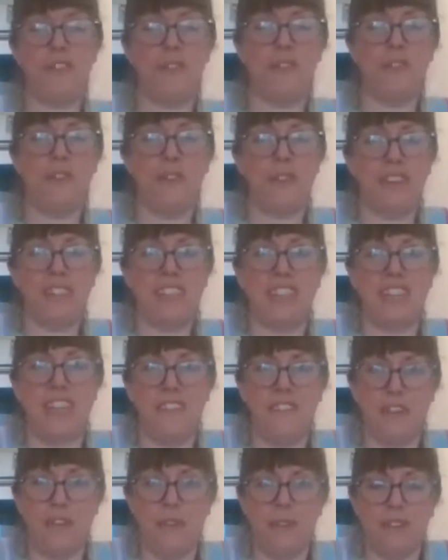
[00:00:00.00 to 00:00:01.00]
you're not
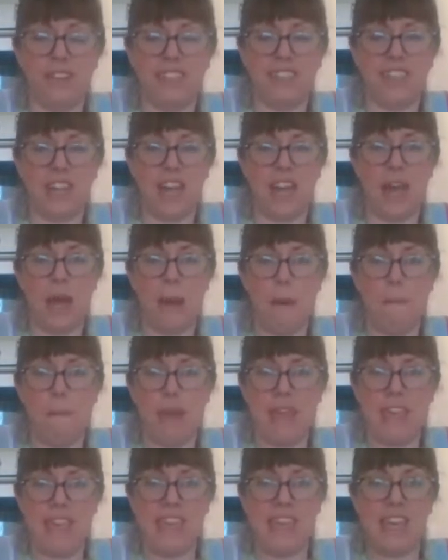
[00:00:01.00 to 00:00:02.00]

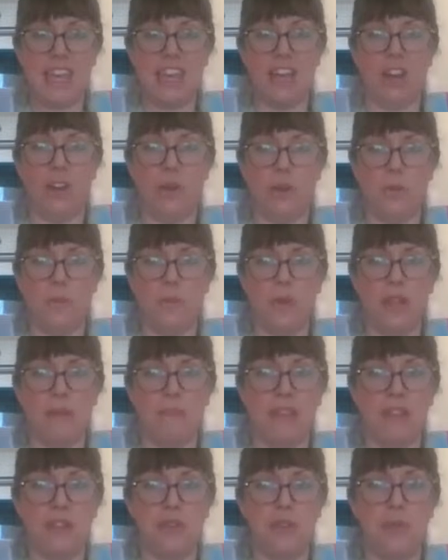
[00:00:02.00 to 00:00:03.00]
baking along with
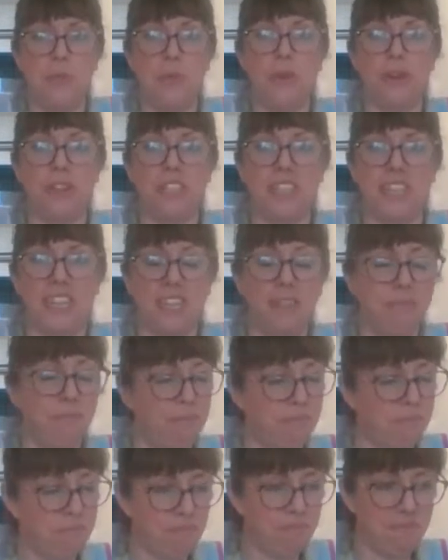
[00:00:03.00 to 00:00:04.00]
me and you're
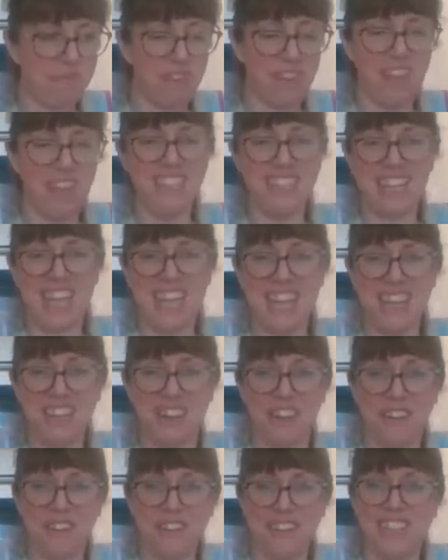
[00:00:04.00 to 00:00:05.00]
watching, take
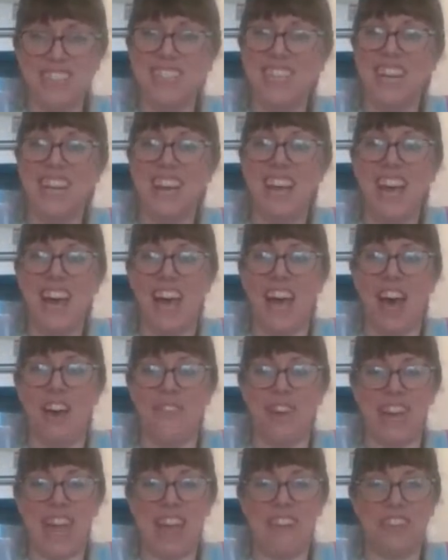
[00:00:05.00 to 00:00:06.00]
notes
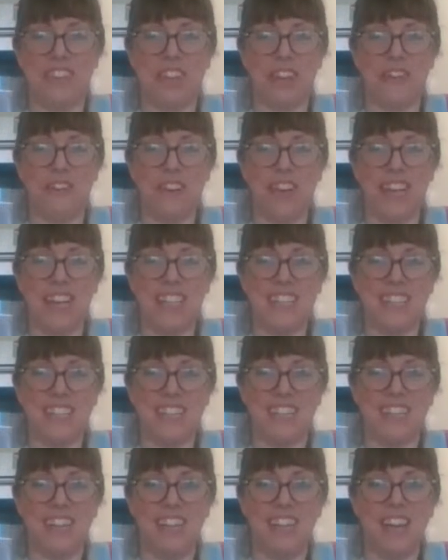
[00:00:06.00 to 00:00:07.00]
and have a go
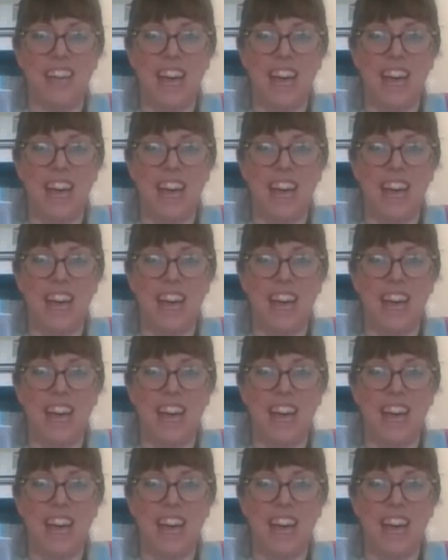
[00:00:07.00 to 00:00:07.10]
later.